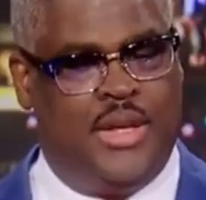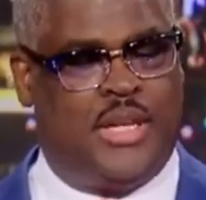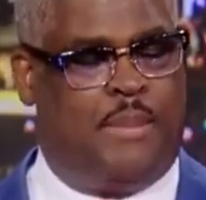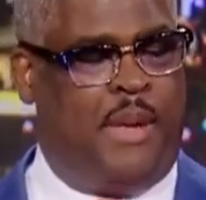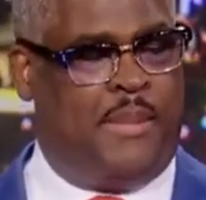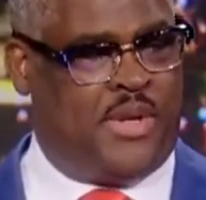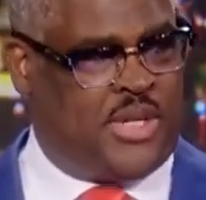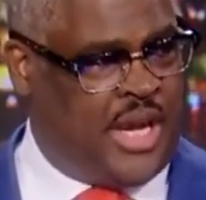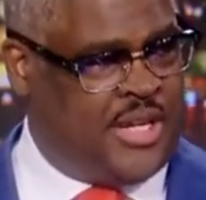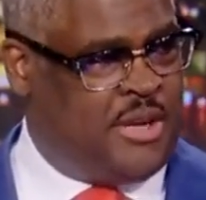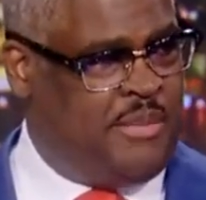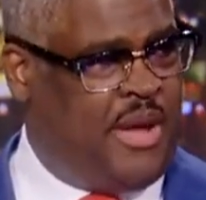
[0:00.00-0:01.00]
Some people
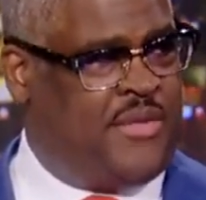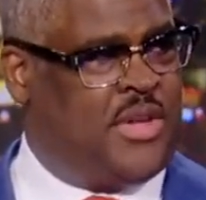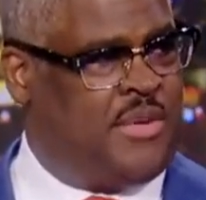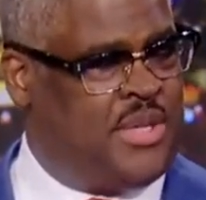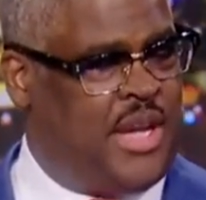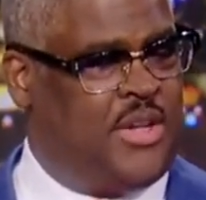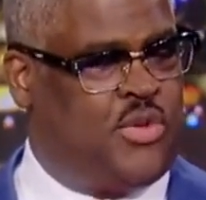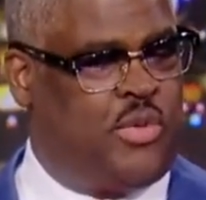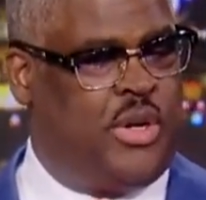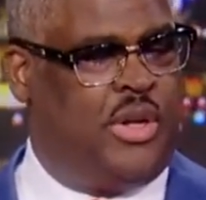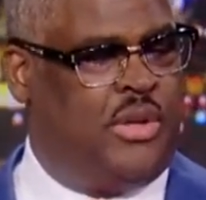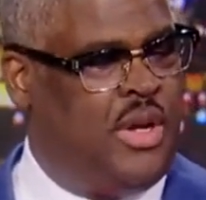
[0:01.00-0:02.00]
say it's a myth. Some say it's
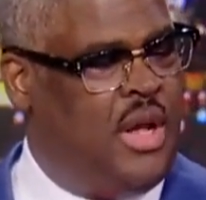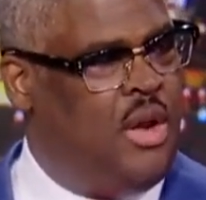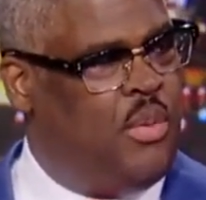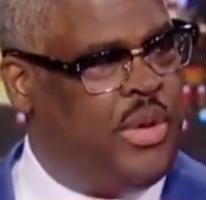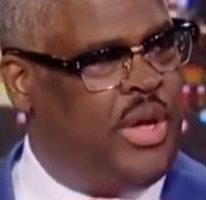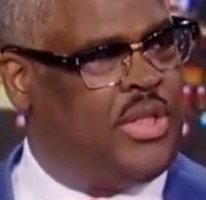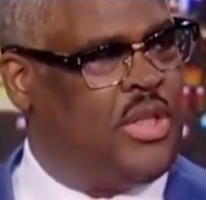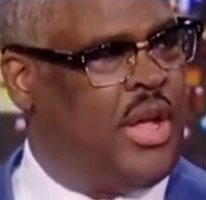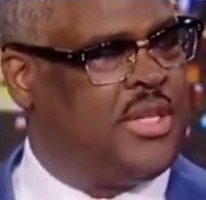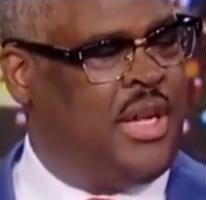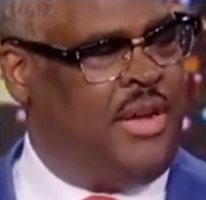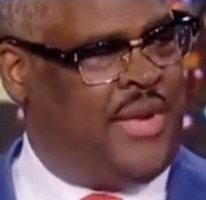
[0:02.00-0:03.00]
real. What are your
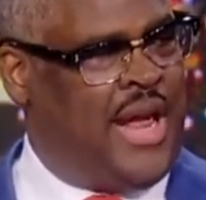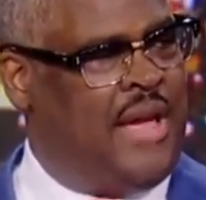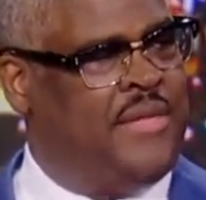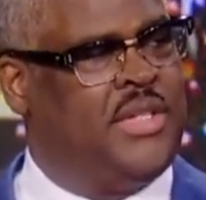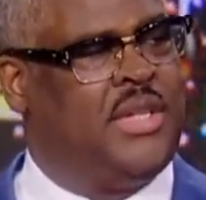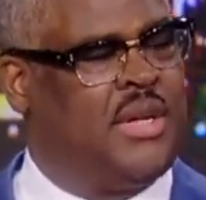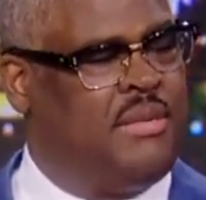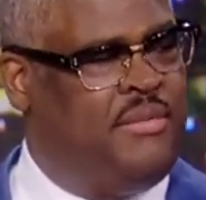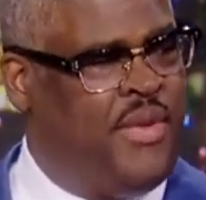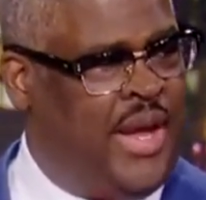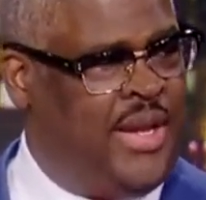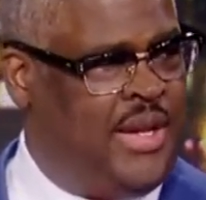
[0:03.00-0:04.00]
thoughts on even having to
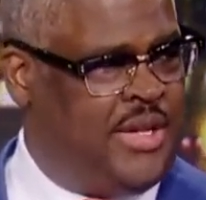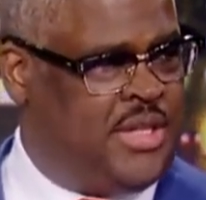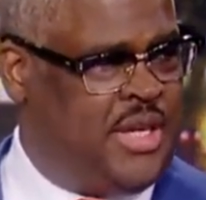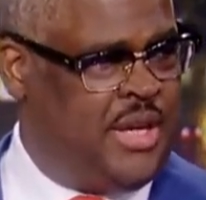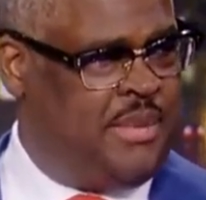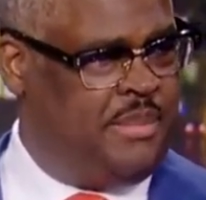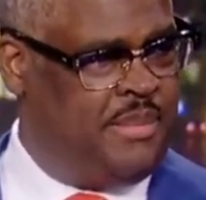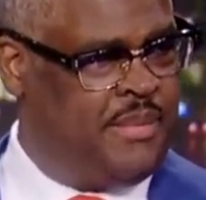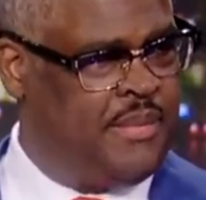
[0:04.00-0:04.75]
convene this team?